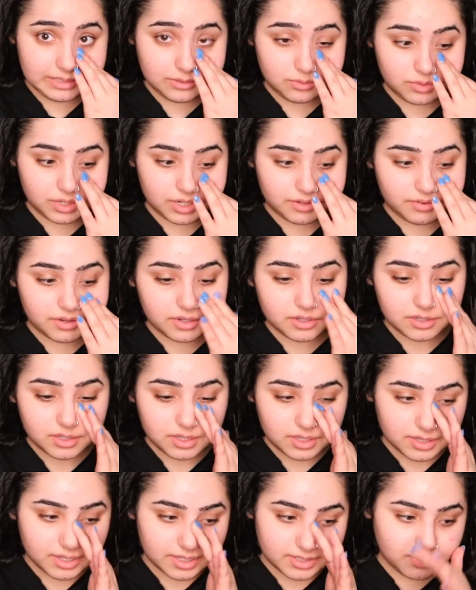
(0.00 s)
whatever.
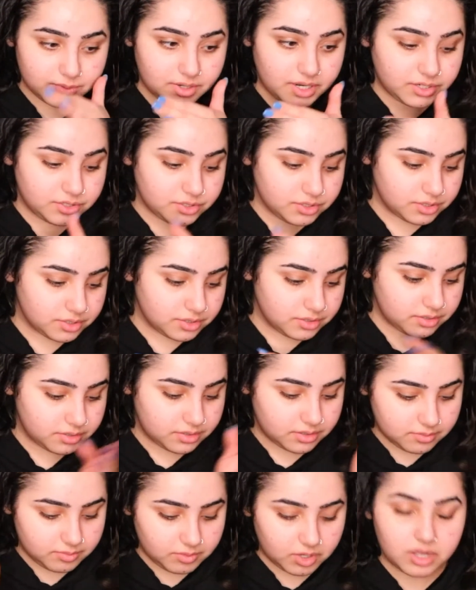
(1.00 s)
That's what I do.
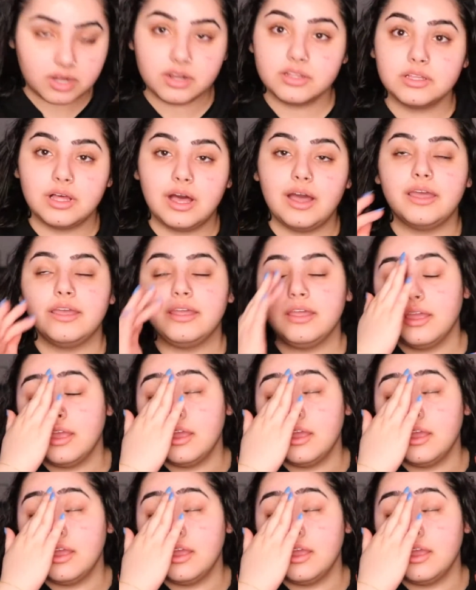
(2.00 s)
I'm not gonna lie.